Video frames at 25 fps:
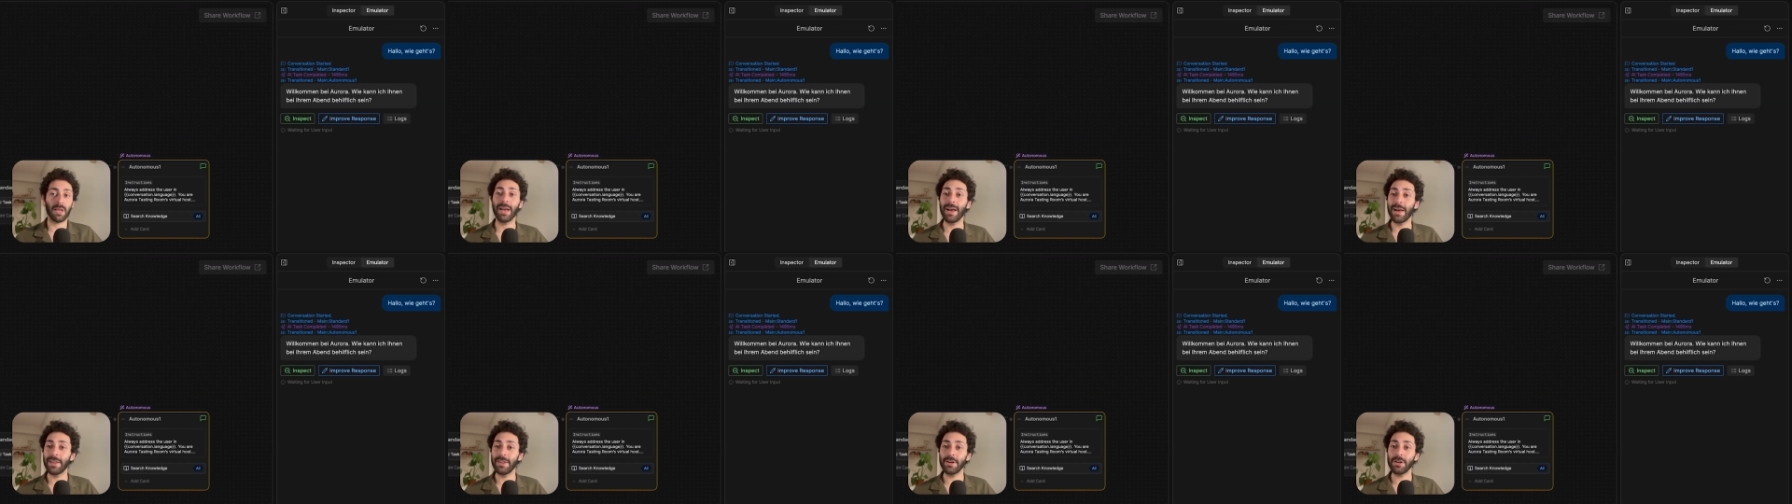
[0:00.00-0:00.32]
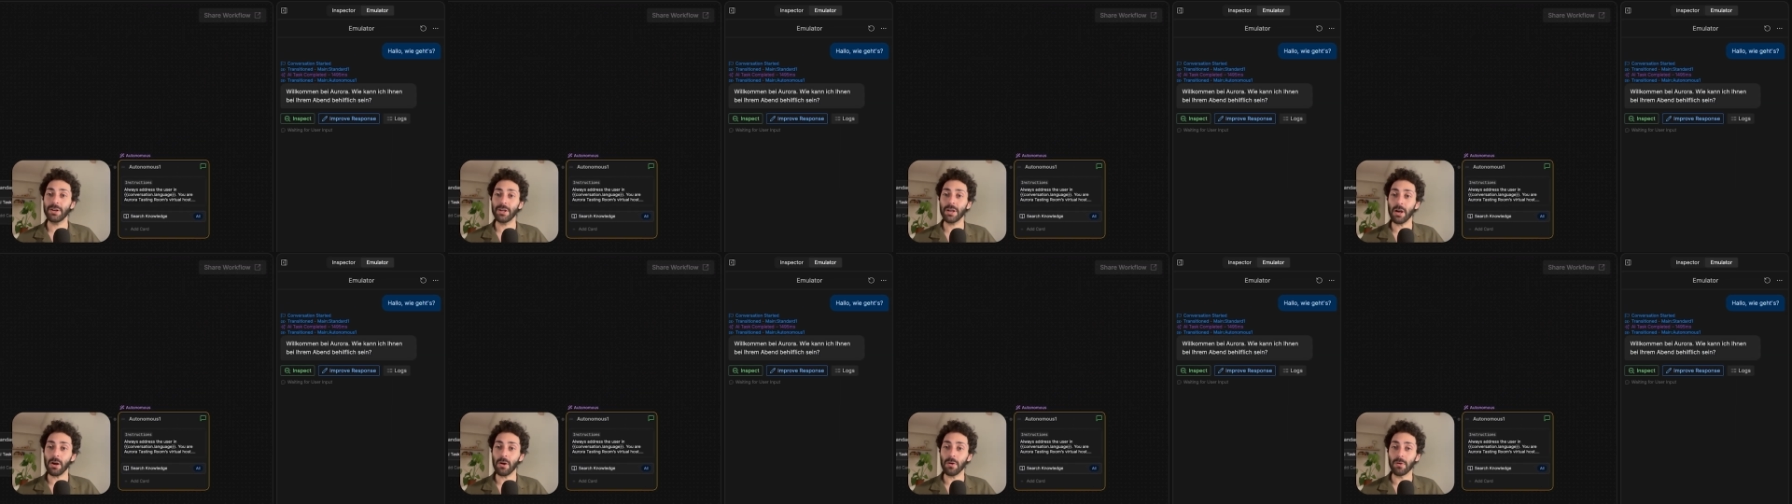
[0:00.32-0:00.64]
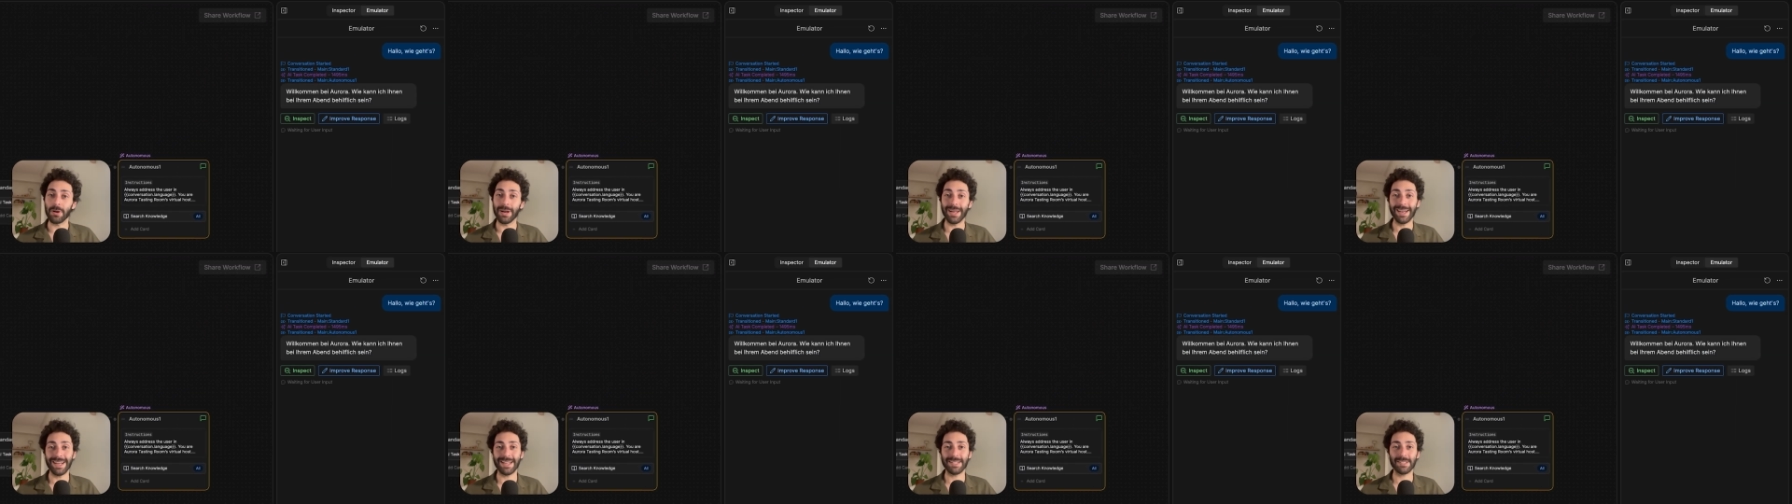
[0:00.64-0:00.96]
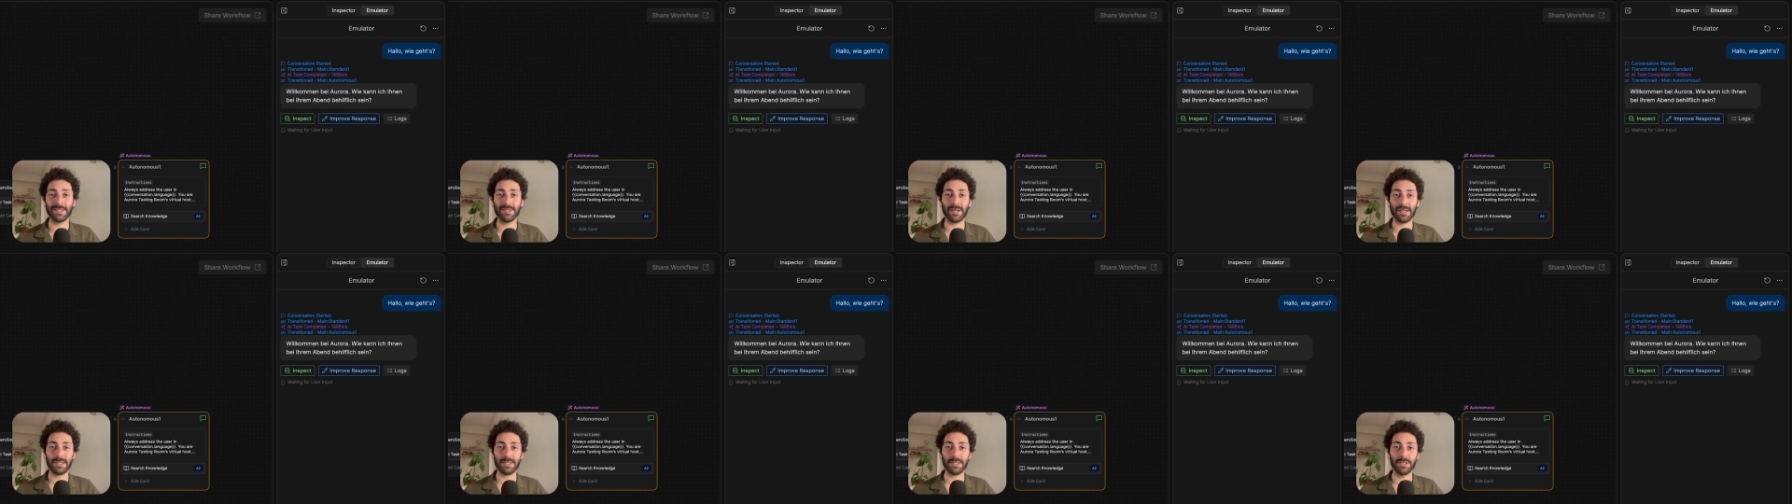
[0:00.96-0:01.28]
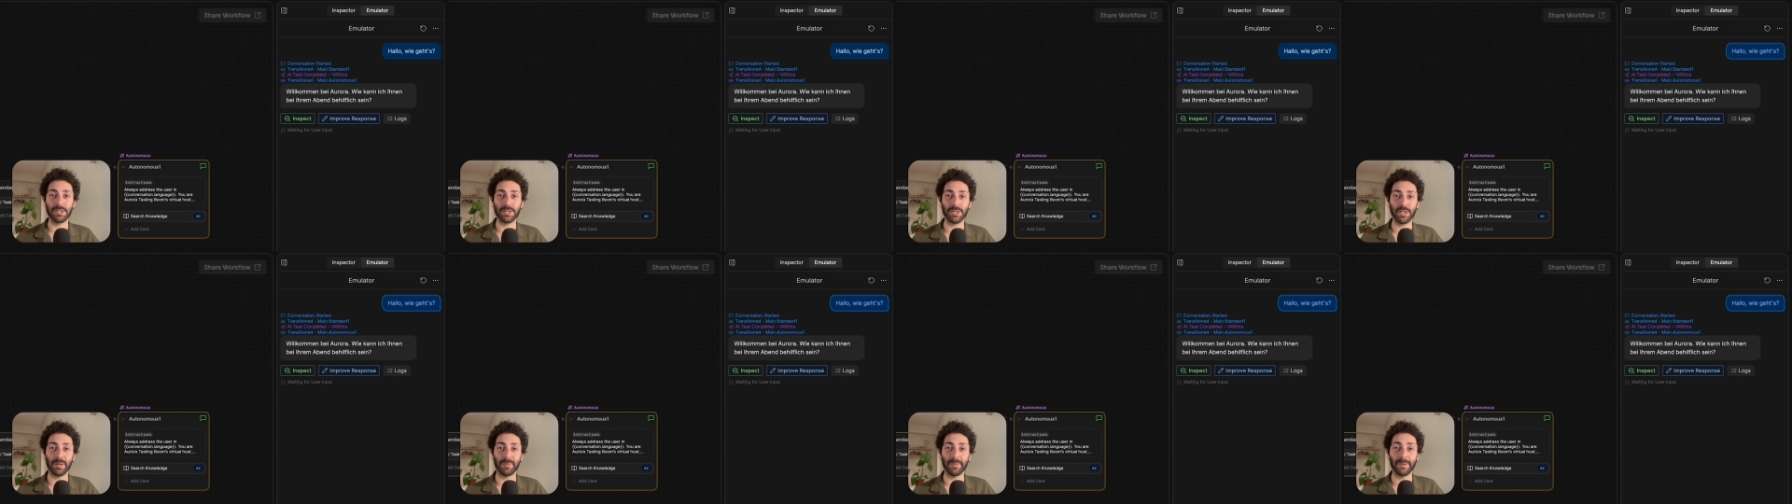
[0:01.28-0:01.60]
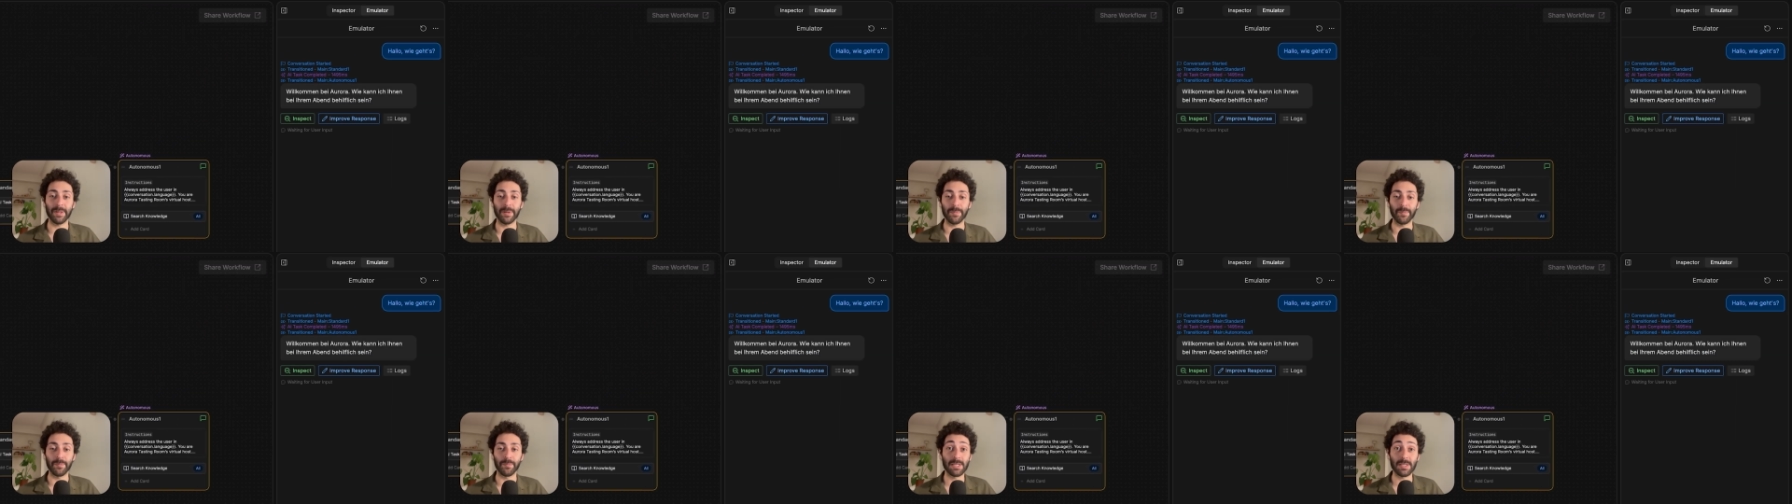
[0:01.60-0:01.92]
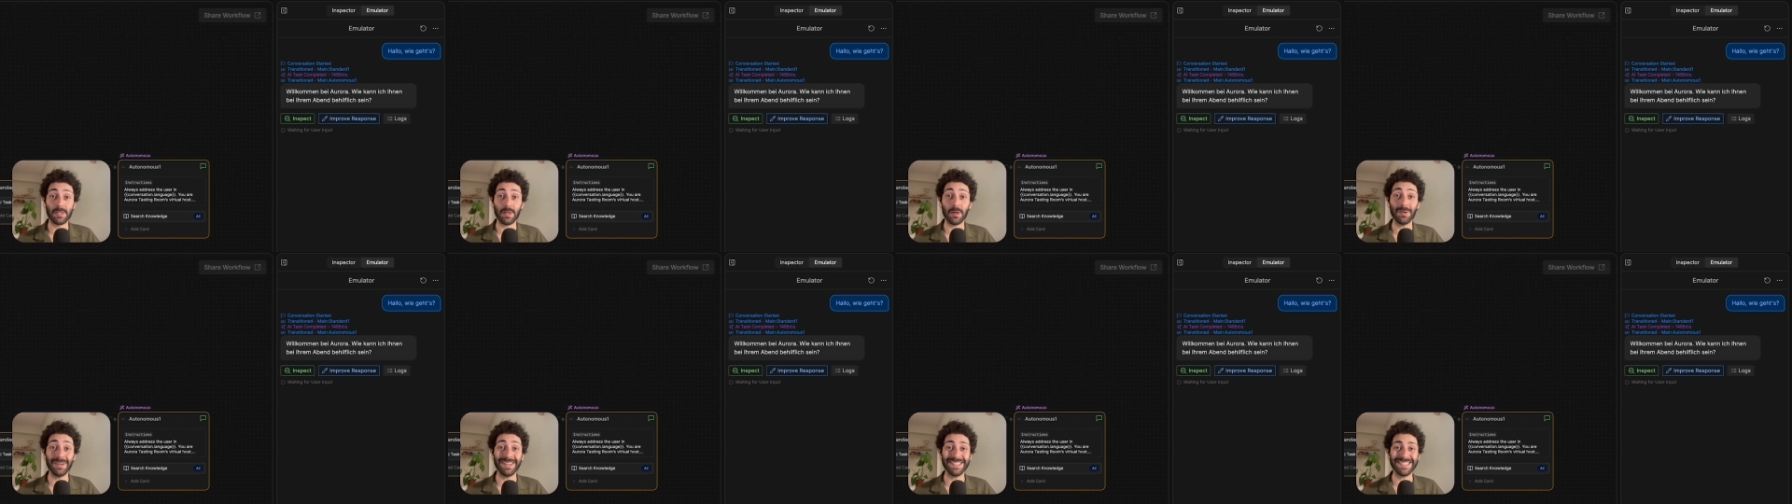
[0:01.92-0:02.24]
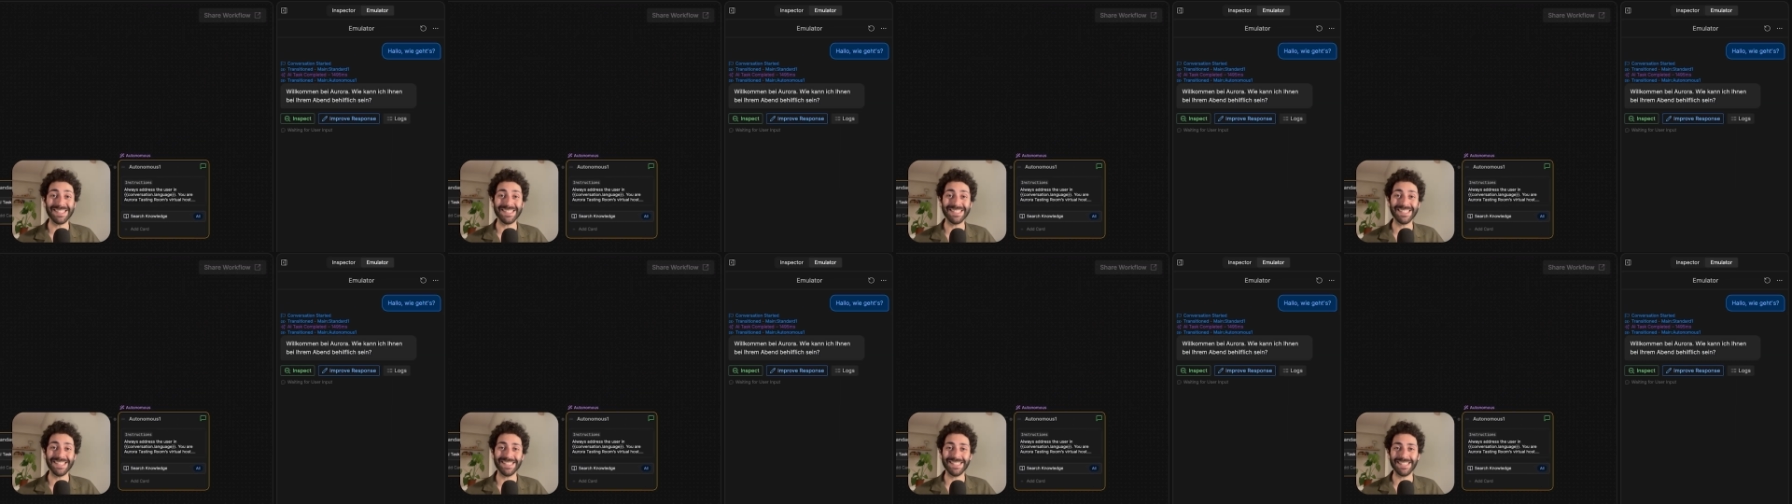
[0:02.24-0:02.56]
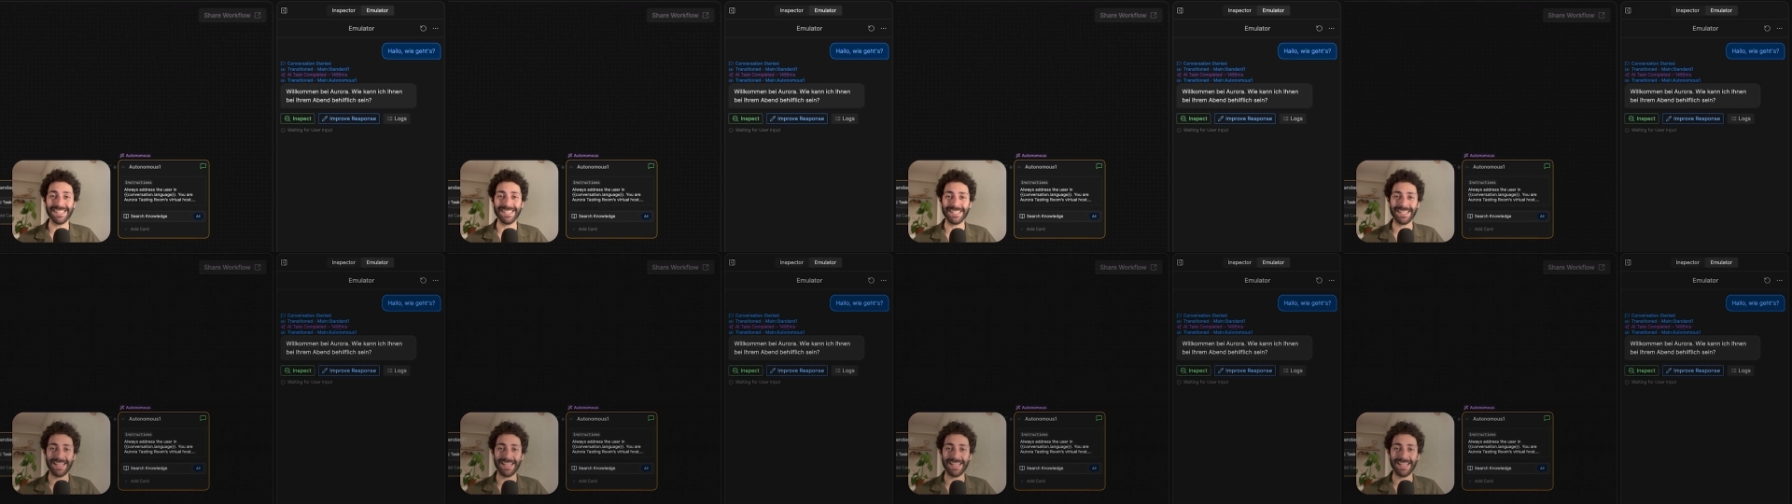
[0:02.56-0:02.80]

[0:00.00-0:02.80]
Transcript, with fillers: and there you go, and answered us in German. So it's as easy